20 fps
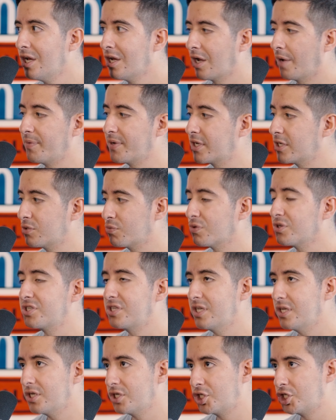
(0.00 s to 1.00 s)
I mean, because we're
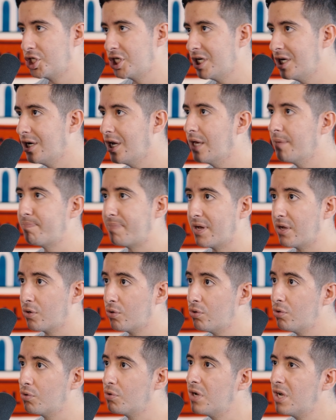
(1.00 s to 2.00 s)
seeing Chile,
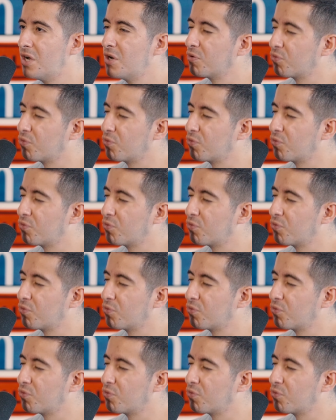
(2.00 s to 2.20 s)
Peru